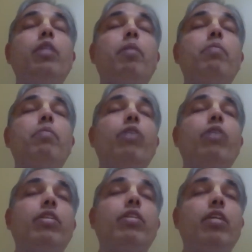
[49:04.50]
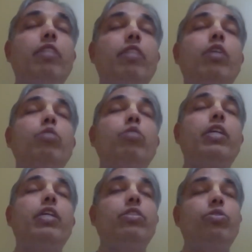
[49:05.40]
Brahmanusandhana. They want to
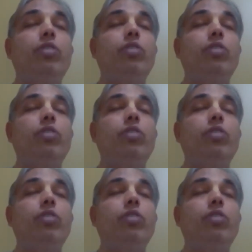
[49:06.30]
merge into